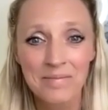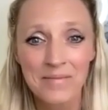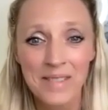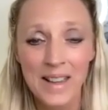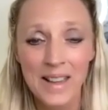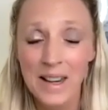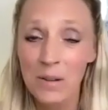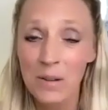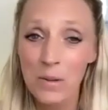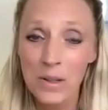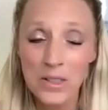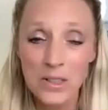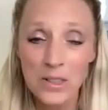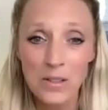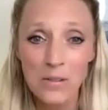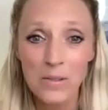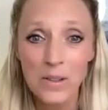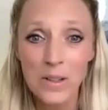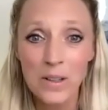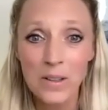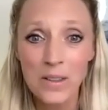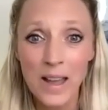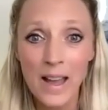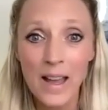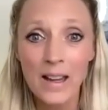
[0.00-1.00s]
And it wants to
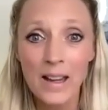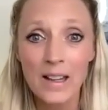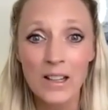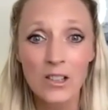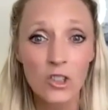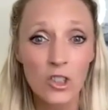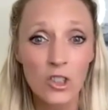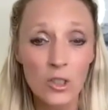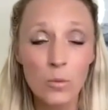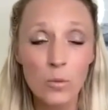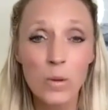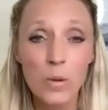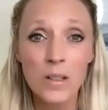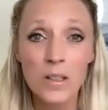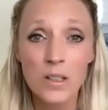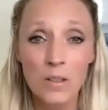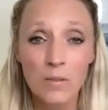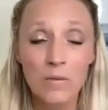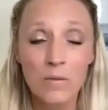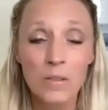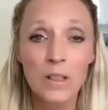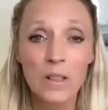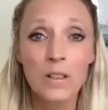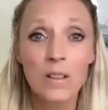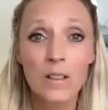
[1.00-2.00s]
feel that. It just wants to
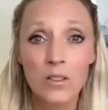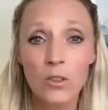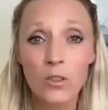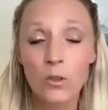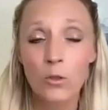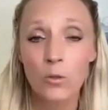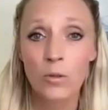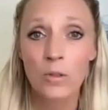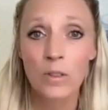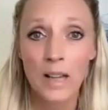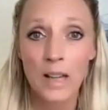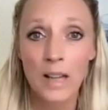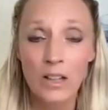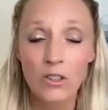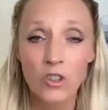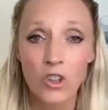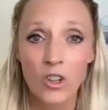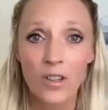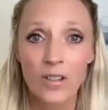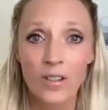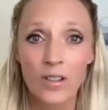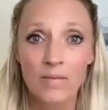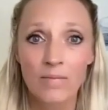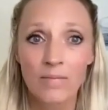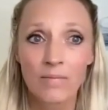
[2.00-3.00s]
feel its true
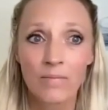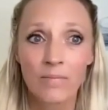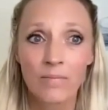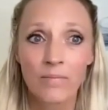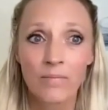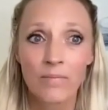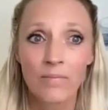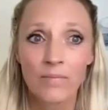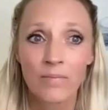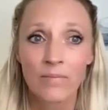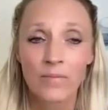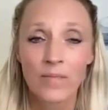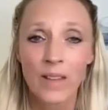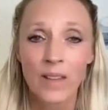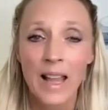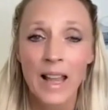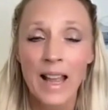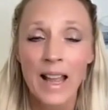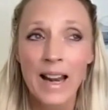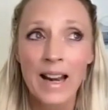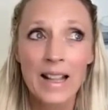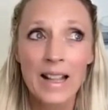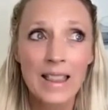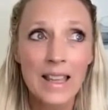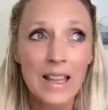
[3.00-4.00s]
nature.
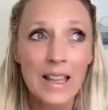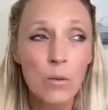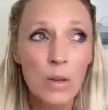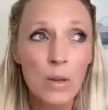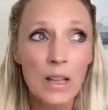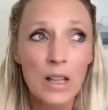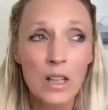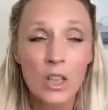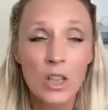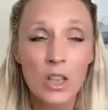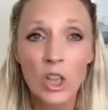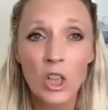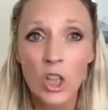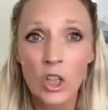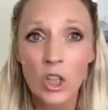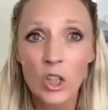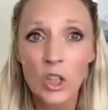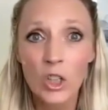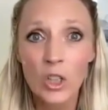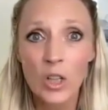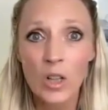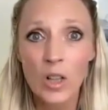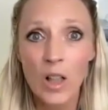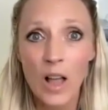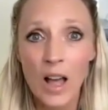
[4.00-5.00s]
And I think we can
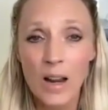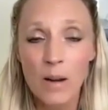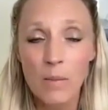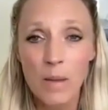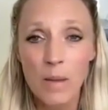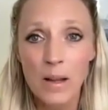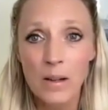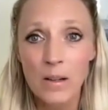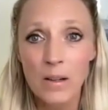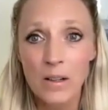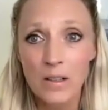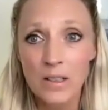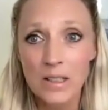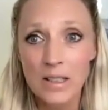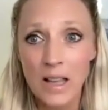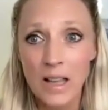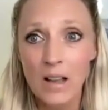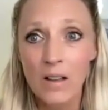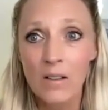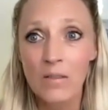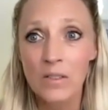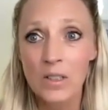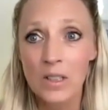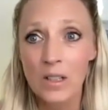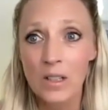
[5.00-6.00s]
learn a lot about
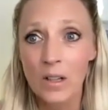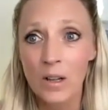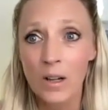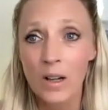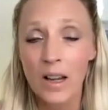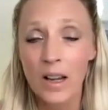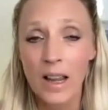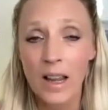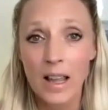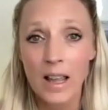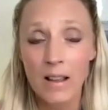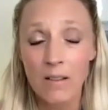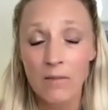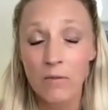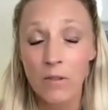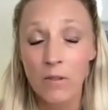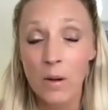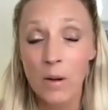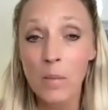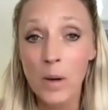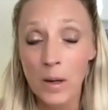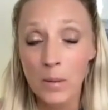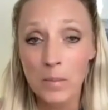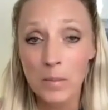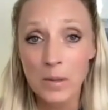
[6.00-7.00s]
ourselves and our eh,
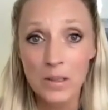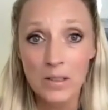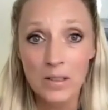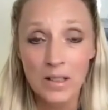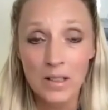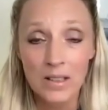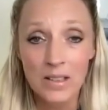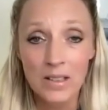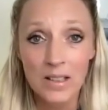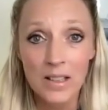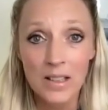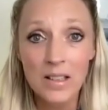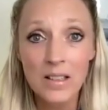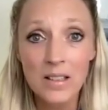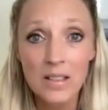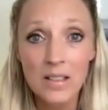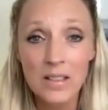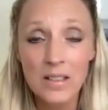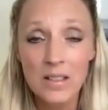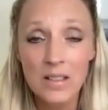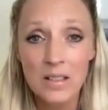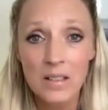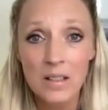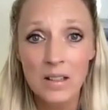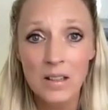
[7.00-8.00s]
from our
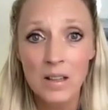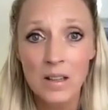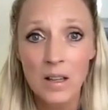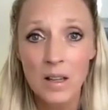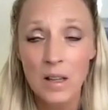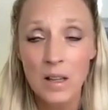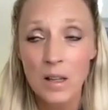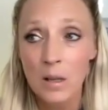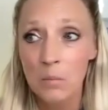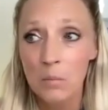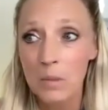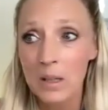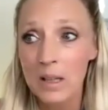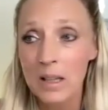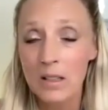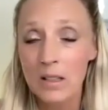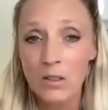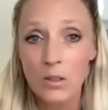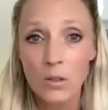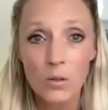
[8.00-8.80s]
businesses because